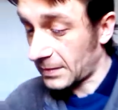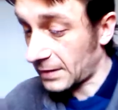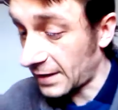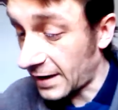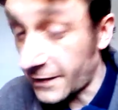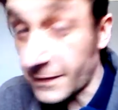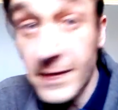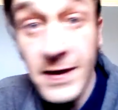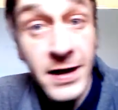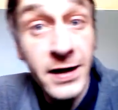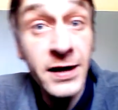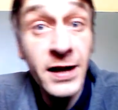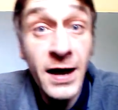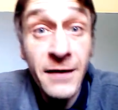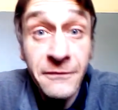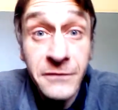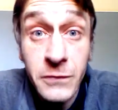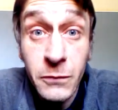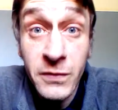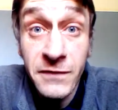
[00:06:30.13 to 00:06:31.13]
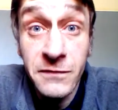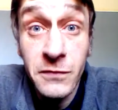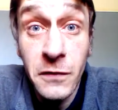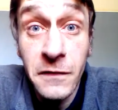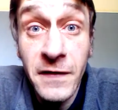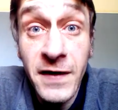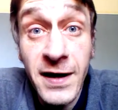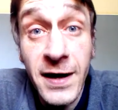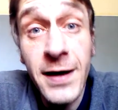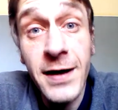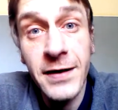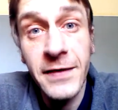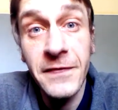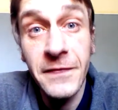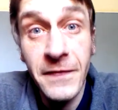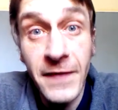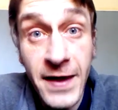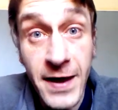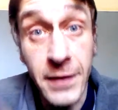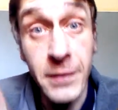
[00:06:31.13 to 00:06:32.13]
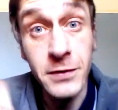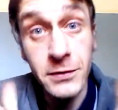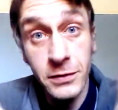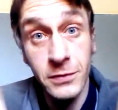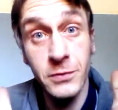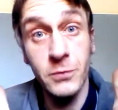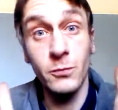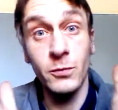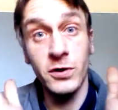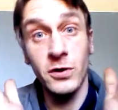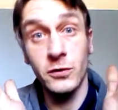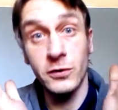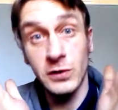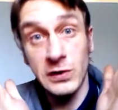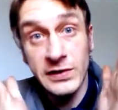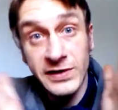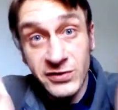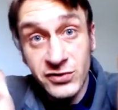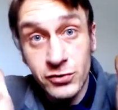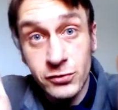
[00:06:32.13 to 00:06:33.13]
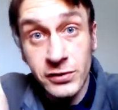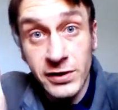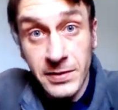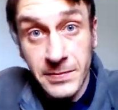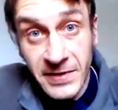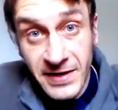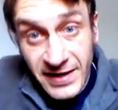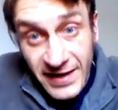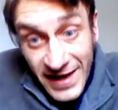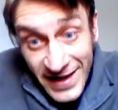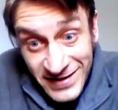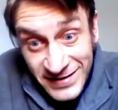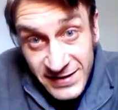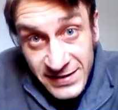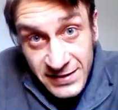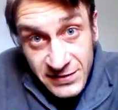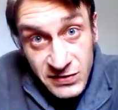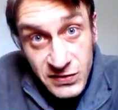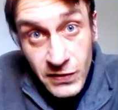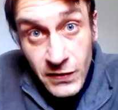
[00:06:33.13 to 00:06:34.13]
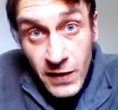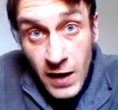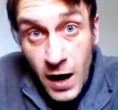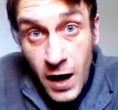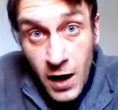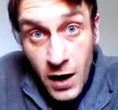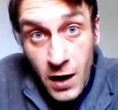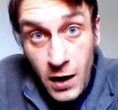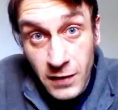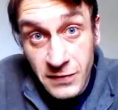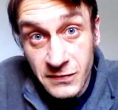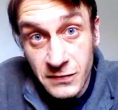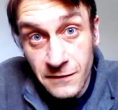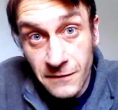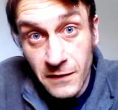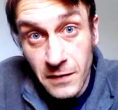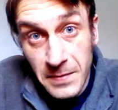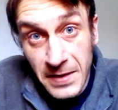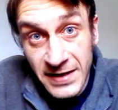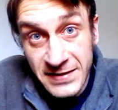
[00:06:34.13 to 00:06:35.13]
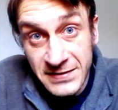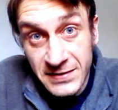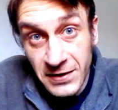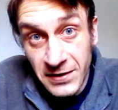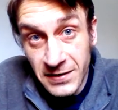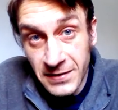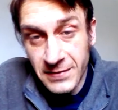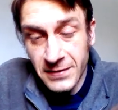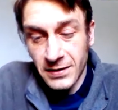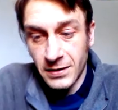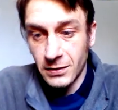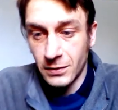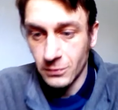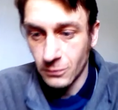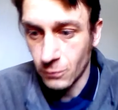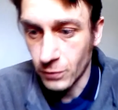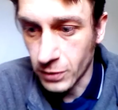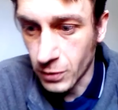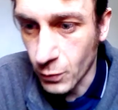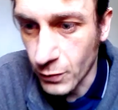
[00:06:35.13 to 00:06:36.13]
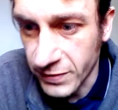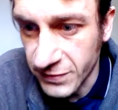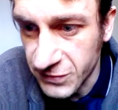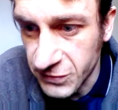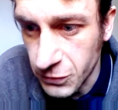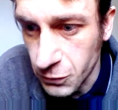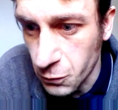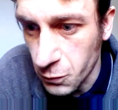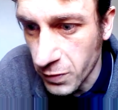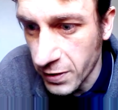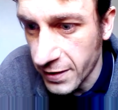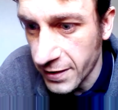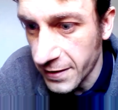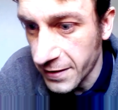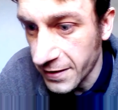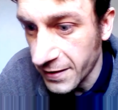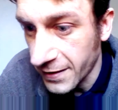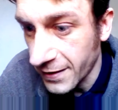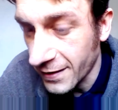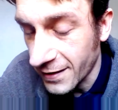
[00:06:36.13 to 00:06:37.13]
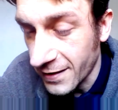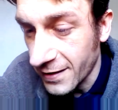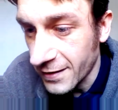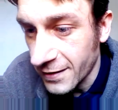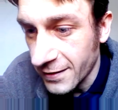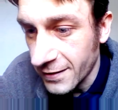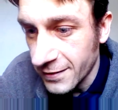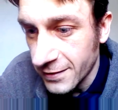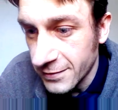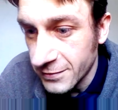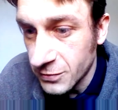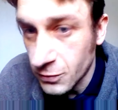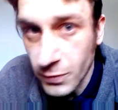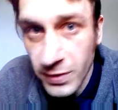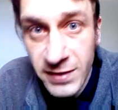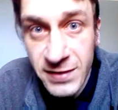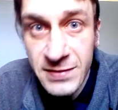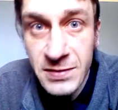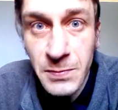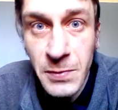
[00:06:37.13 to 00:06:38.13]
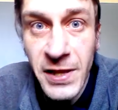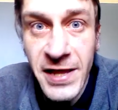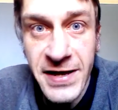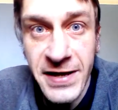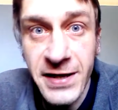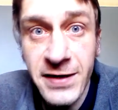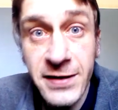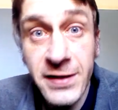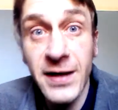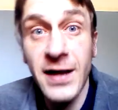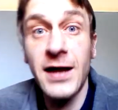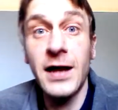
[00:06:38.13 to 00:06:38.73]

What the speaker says: And then, after we've done that, then we're going to literally be getting to the heart of the matter. We're going to explain